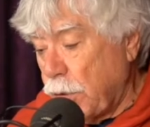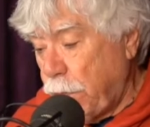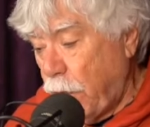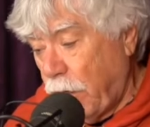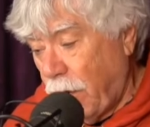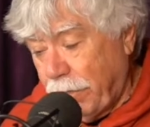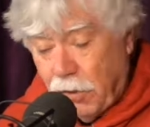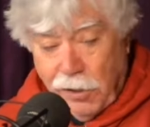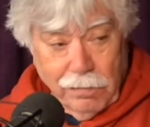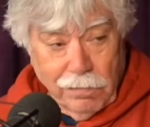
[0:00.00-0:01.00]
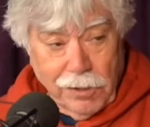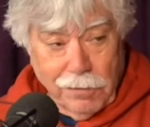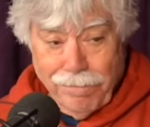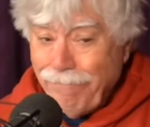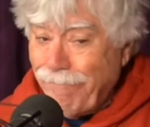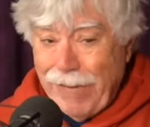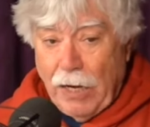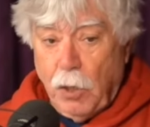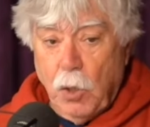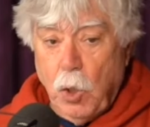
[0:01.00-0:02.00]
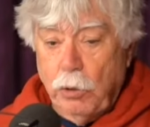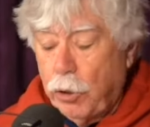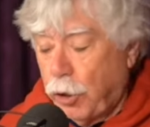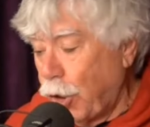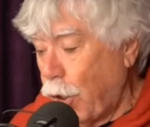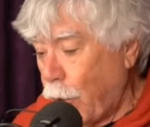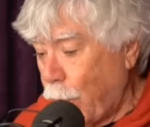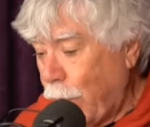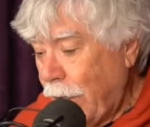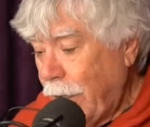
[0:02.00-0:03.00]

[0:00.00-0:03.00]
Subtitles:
playoff teams. Not a good show.